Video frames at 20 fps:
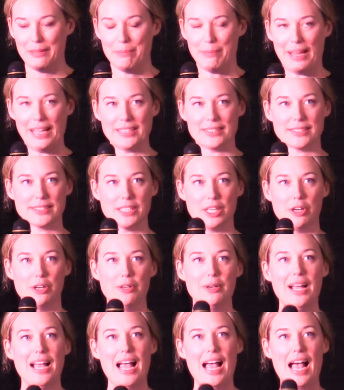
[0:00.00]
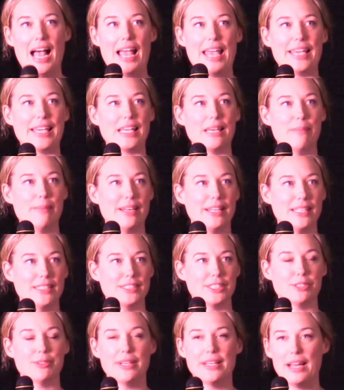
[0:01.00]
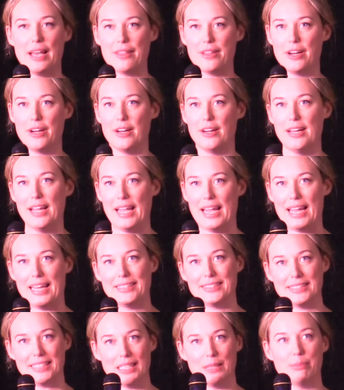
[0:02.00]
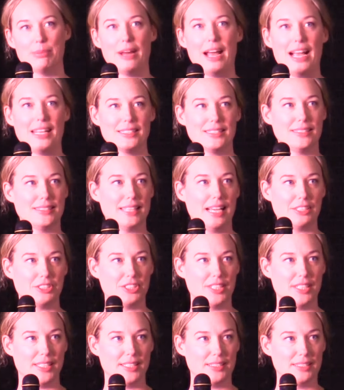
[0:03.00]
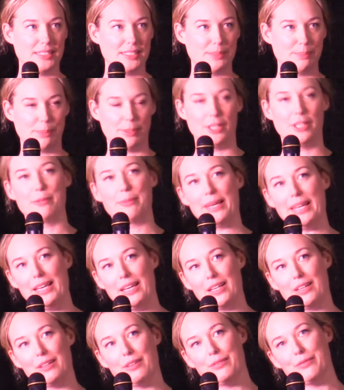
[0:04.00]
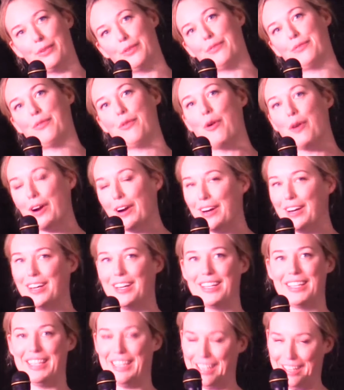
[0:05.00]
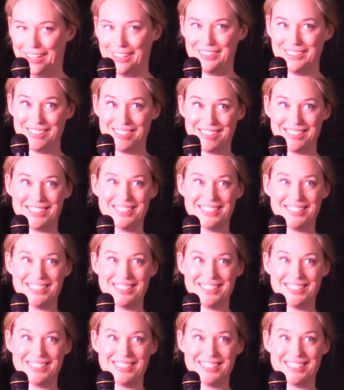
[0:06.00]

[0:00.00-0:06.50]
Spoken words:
But so I committed to another 18 practice sessions per week for 4 years.